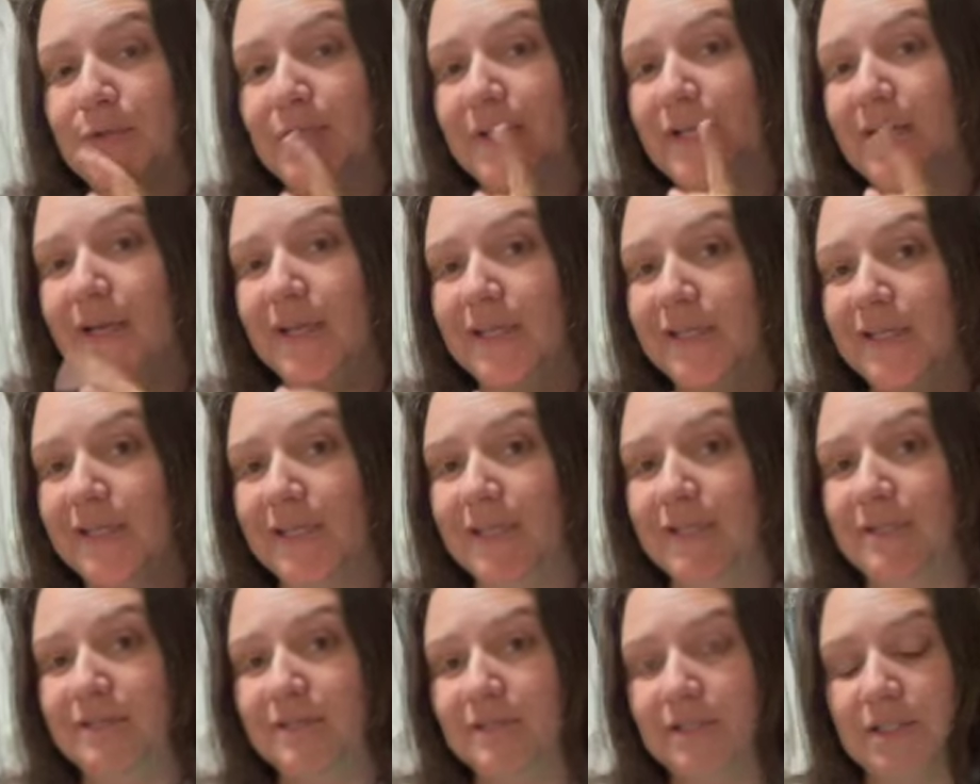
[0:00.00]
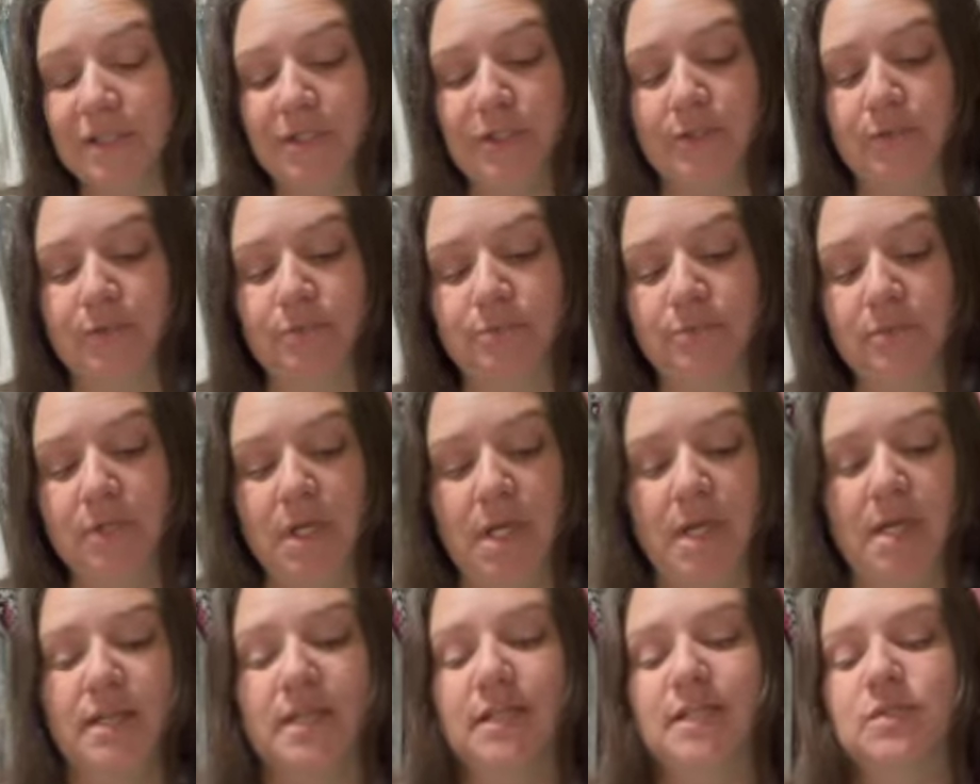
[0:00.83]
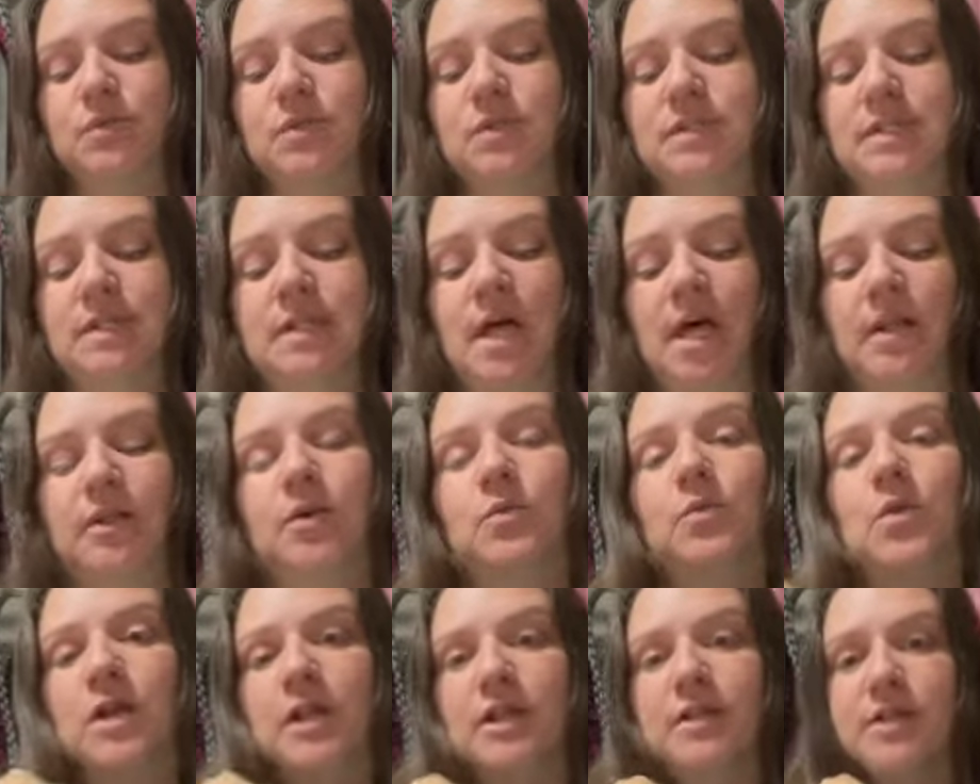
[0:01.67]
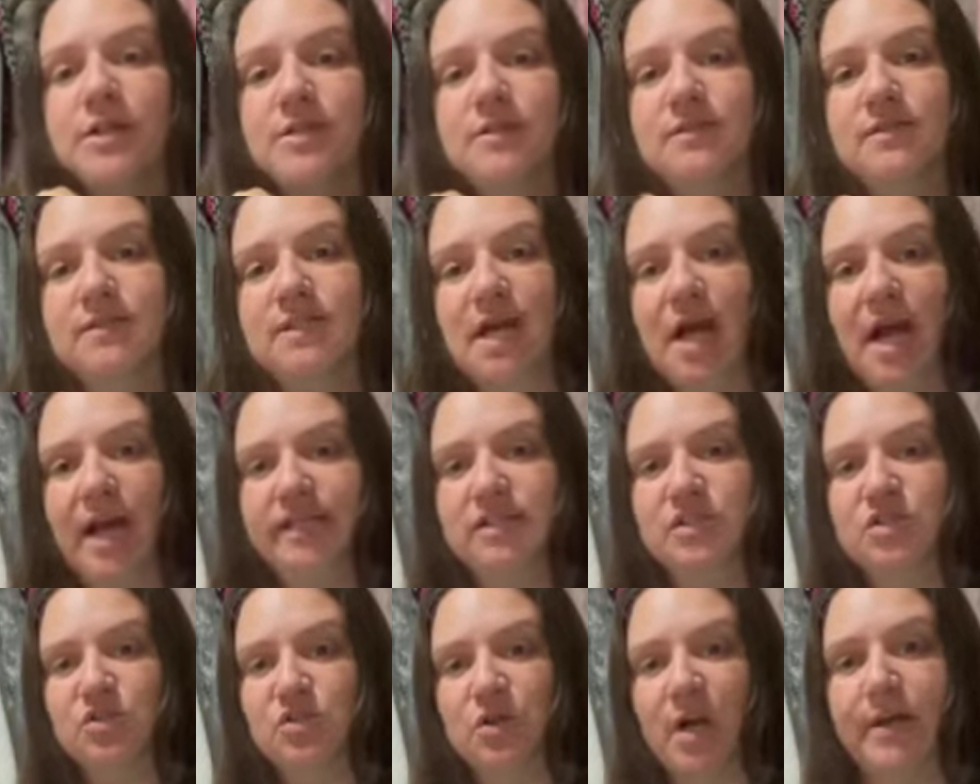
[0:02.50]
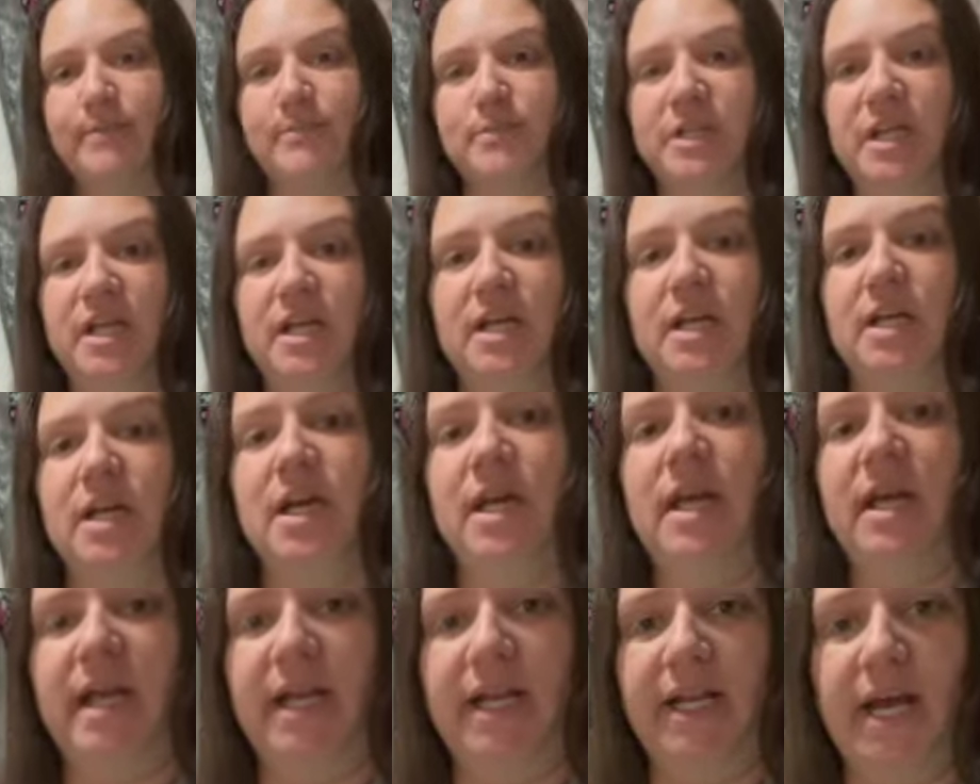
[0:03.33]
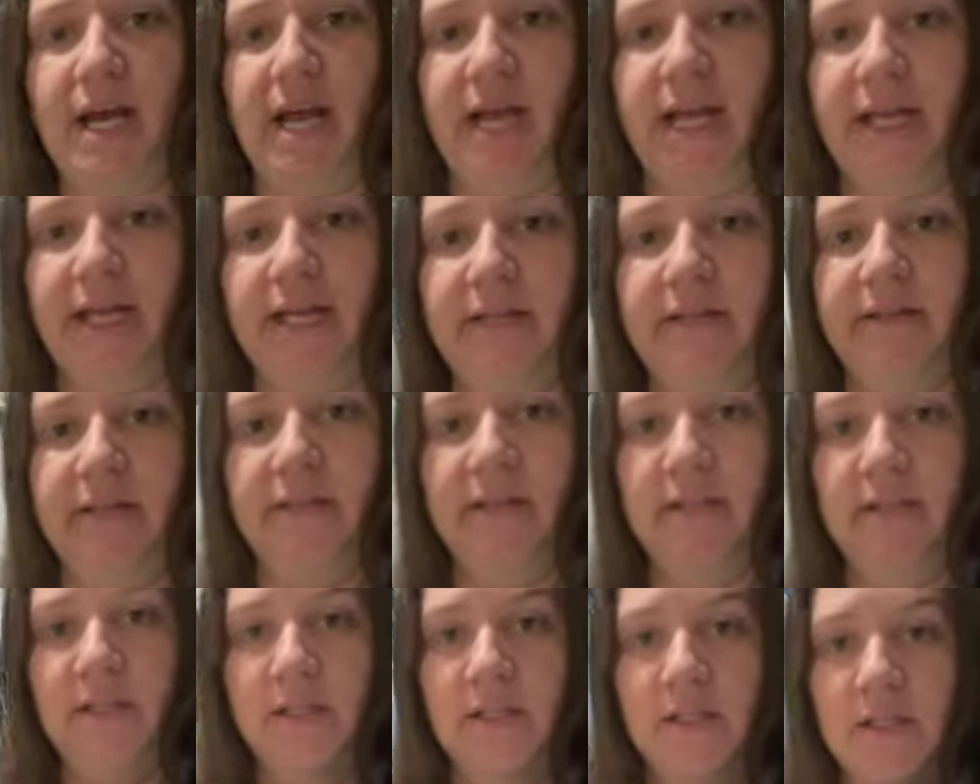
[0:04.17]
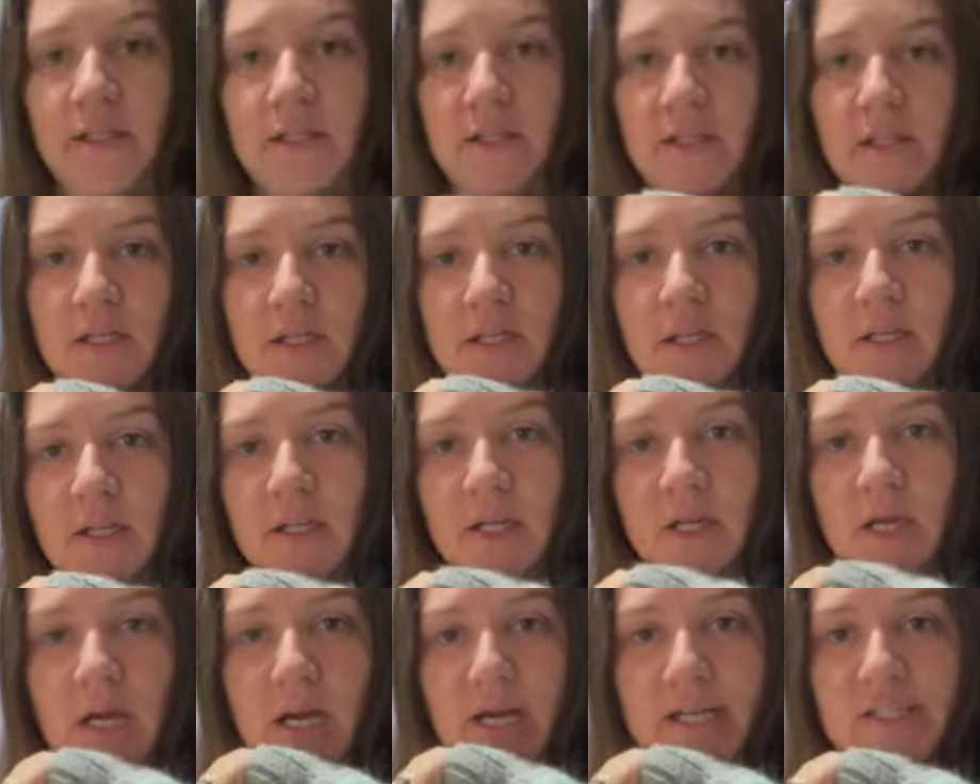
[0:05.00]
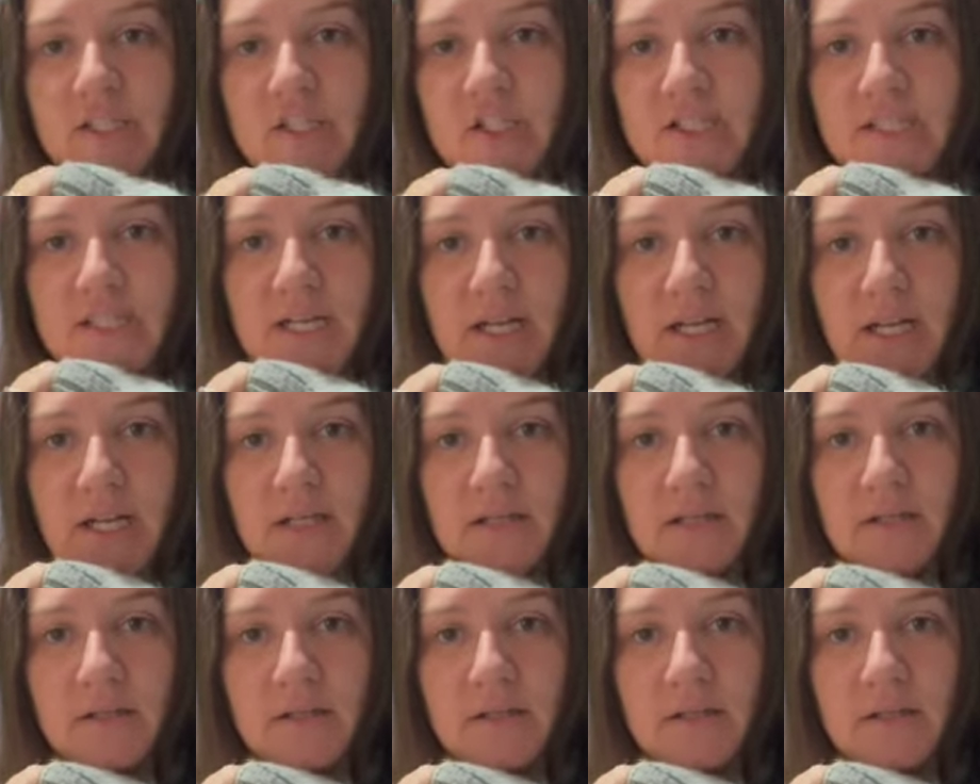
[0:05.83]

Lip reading: I can, you know, this was another one of those. I striped it and I just did it.